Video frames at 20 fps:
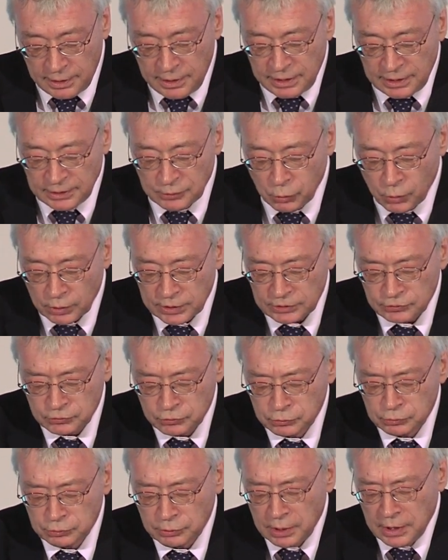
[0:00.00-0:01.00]
in order
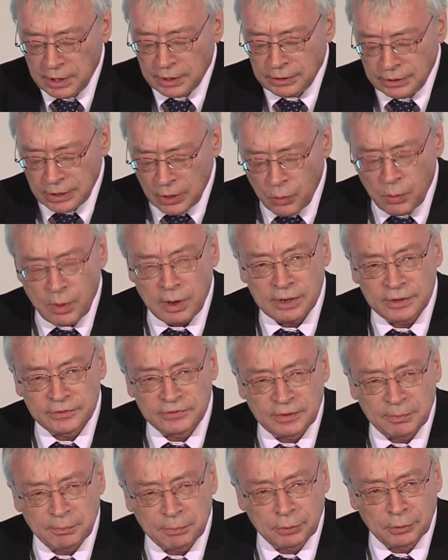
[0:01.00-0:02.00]
to lower
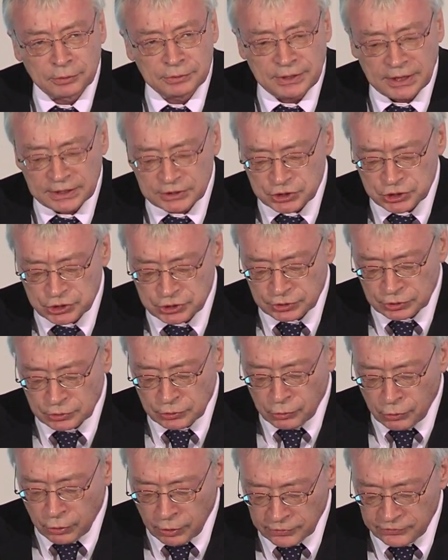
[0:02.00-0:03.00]
the
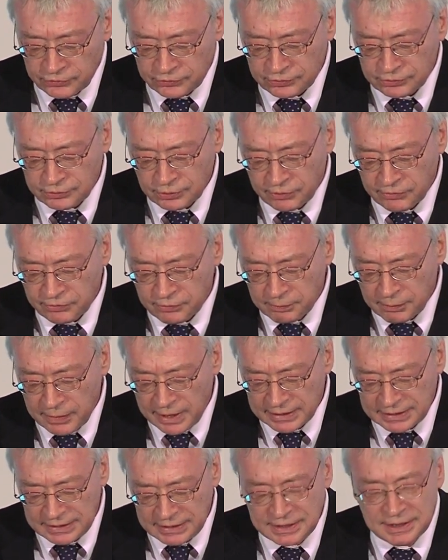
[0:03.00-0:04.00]
production cost of
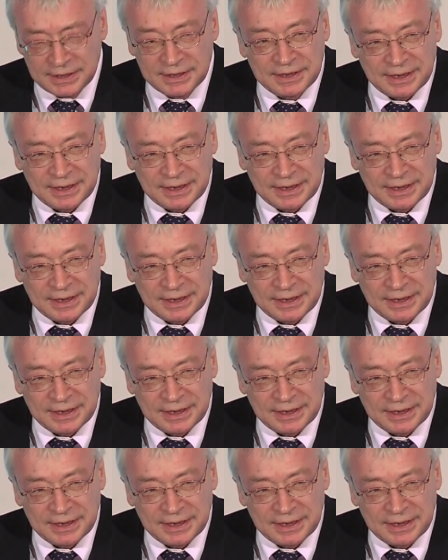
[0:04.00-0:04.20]
money